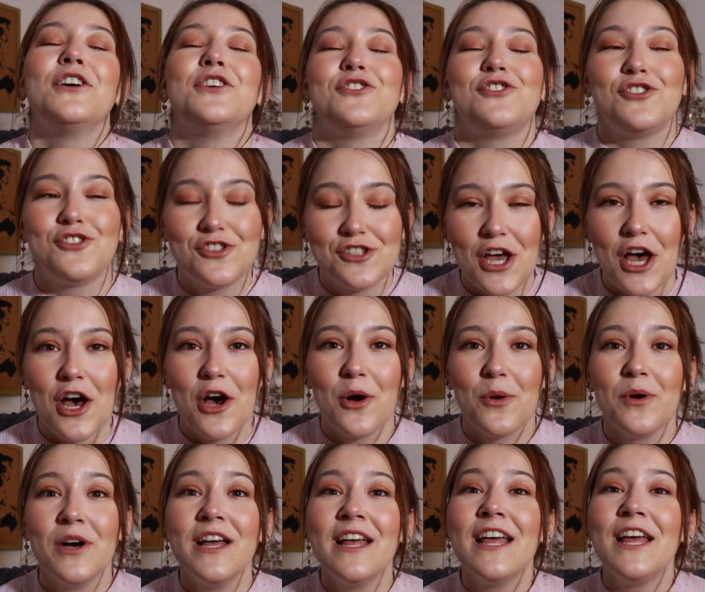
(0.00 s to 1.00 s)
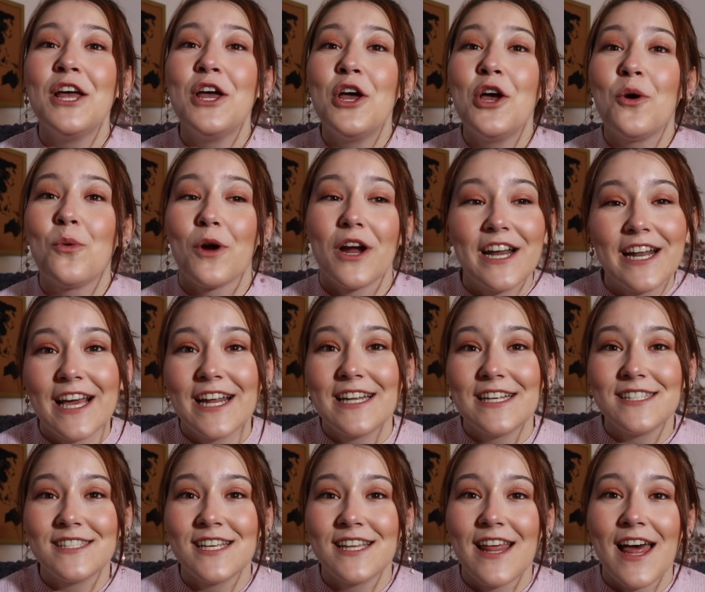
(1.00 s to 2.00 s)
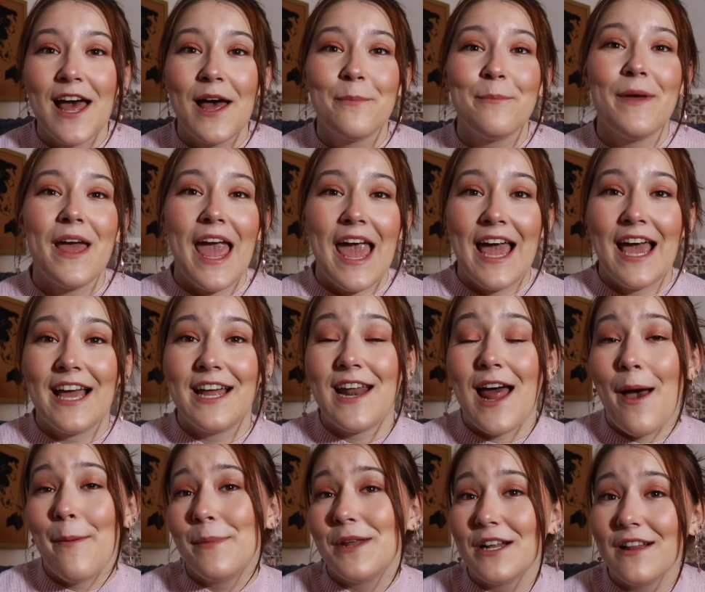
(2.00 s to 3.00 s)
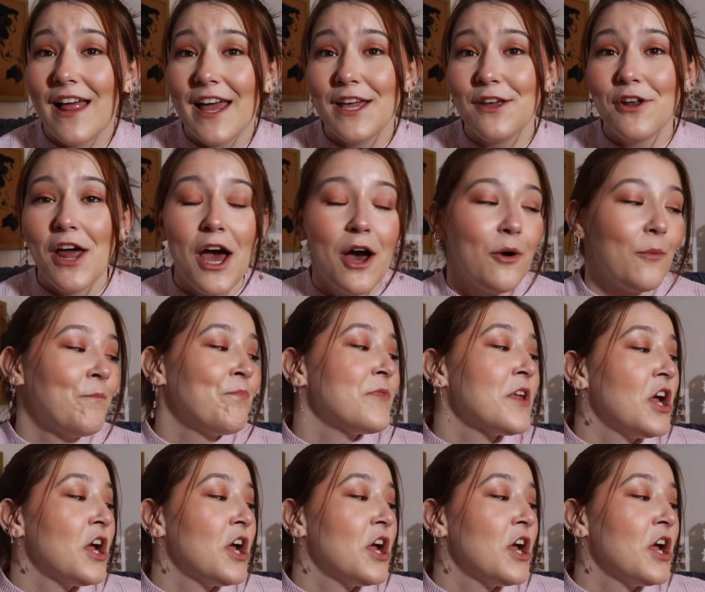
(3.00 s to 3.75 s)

So we're gonna get into them and I'm gonna let you know.